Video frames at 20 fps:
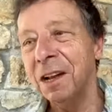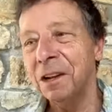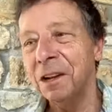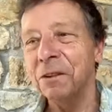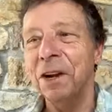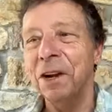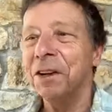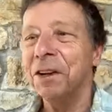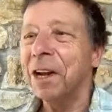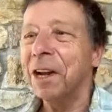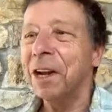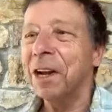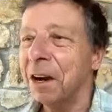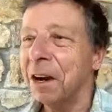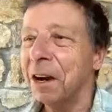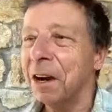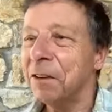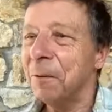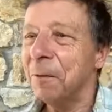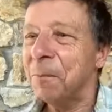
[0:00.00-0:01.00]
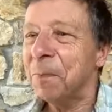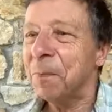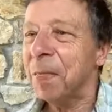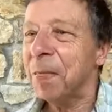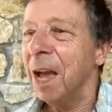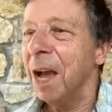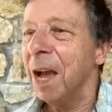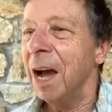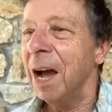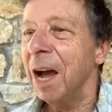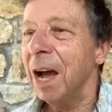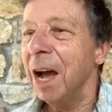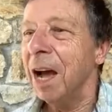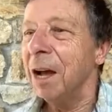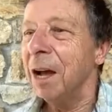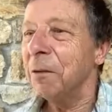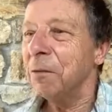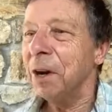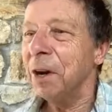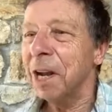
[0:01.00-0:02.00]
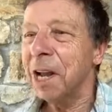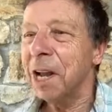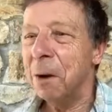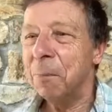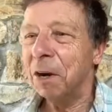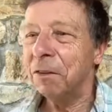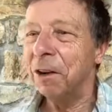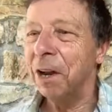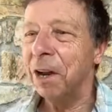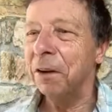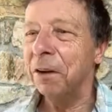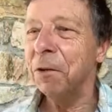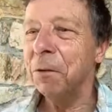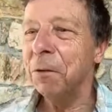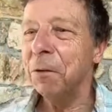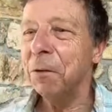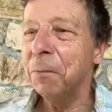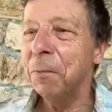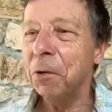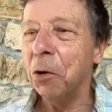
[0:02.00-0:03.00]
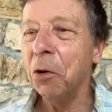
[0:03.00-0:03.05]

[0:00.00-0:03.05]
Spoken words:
quite a character. When I get back to London,